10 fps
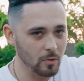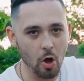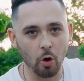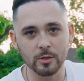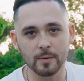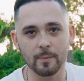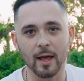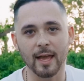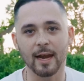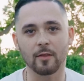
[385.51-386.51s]
homeless people
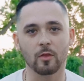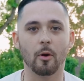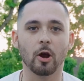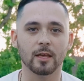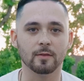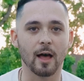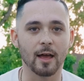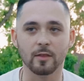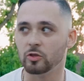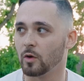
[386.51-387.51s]
hanging out in the parking lot,
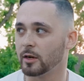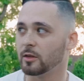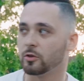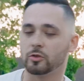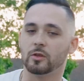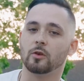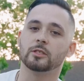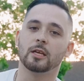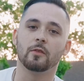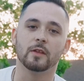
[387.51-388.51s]
and the drug dealers, they'll
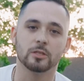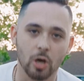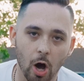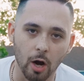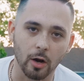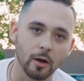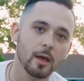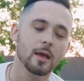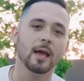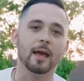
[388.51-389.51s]
sit on this cart
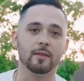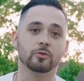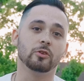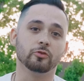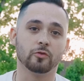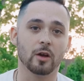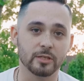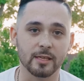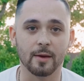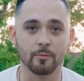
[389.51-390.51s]
and they'll deal
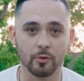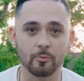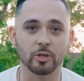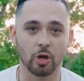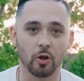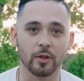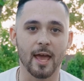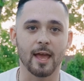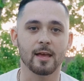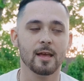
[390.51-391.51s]
drugs to them pretty much all
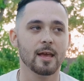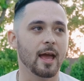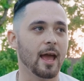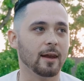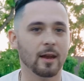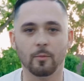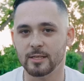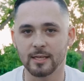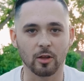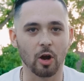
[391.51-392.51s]
day. And they'll be
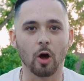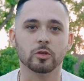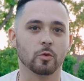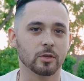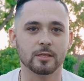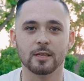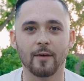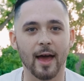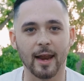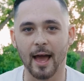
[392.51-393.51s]
selling all sorts of stuff.
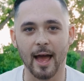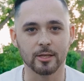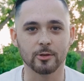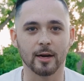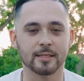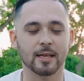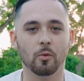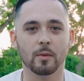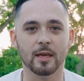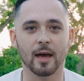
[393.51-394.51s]
I had a guy try to sell
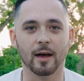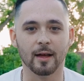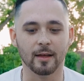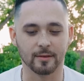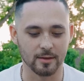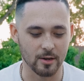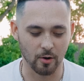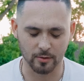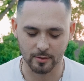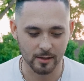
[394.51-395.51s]
me,
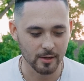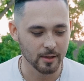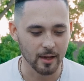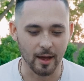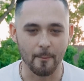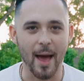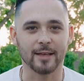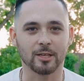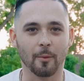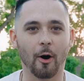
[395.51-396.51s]
a
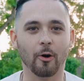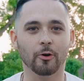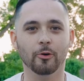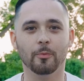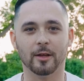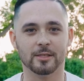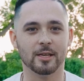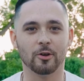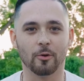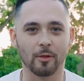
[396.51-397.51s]
basketball hoop on
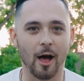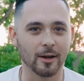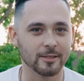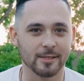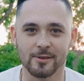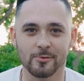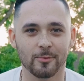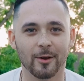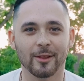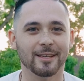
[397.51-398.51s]
cinder blocks, and he was
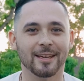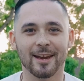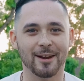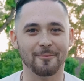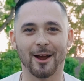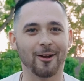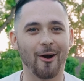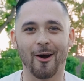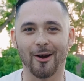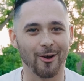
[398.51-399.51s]
willing to get it in my
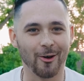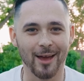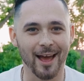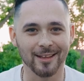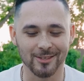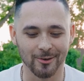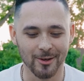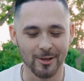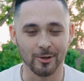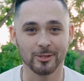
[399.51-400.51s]
car and all that. So
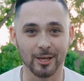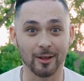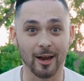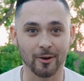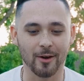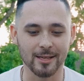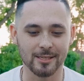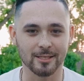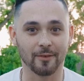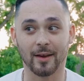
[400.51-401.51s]
you'll see a lot of crazy
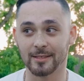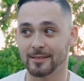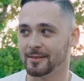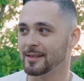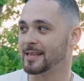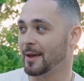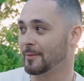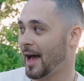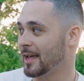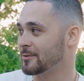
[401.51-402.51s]
stuff. The same
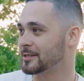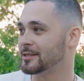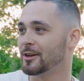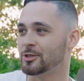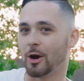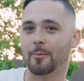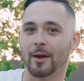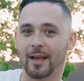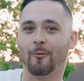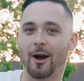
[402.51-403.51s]
guy, he was
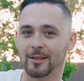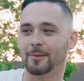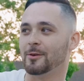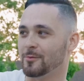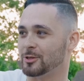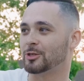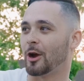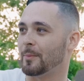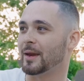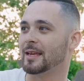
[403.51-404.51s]
sharpening. I walked up to him, he was
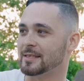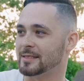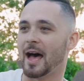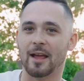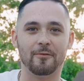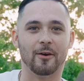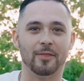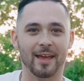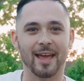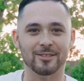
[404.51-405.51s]
sharpening his knife
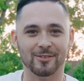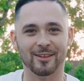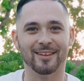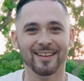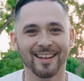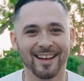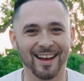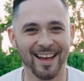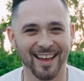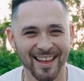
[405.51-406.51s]
on the edge of the
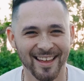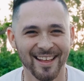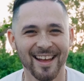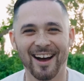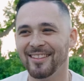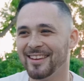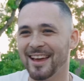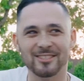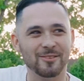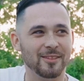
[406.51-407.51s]
on the
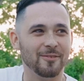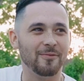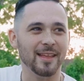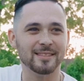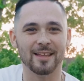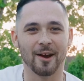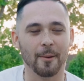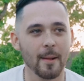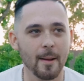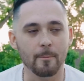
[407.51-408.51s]
edge of the fence there.
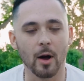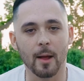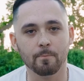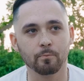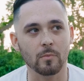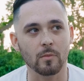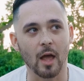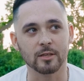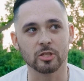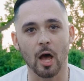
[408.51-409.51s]
But
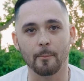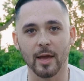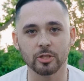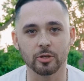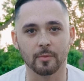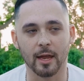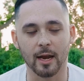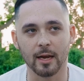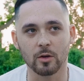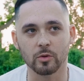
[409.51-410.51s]
I saw Benjamin,
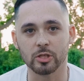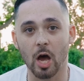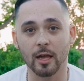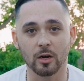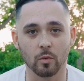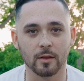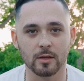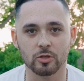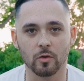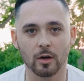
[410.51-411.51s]
and he was talking to one of
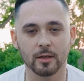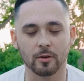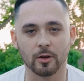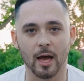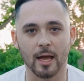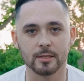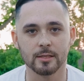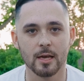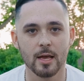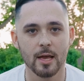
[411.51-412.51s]
these drug dealer guys,
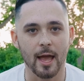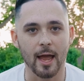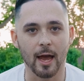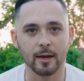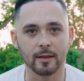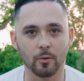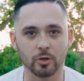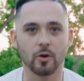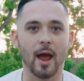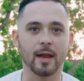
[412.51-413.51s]
and they were
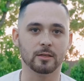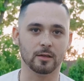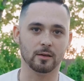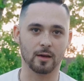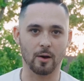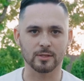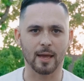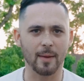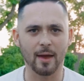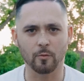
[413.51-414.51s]
I was
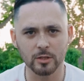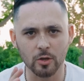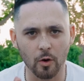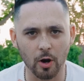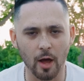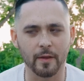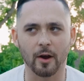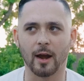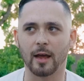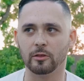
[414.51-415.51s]
like, man, what's going on
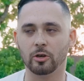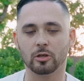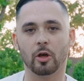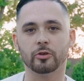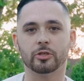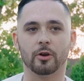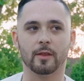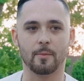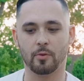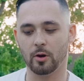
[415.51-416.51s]
there? And I looked closer,
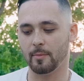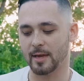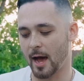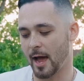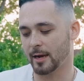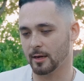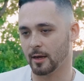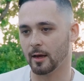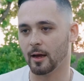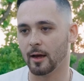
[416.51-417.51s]
and they put him behind
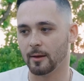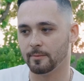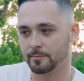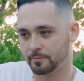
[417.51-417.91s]
a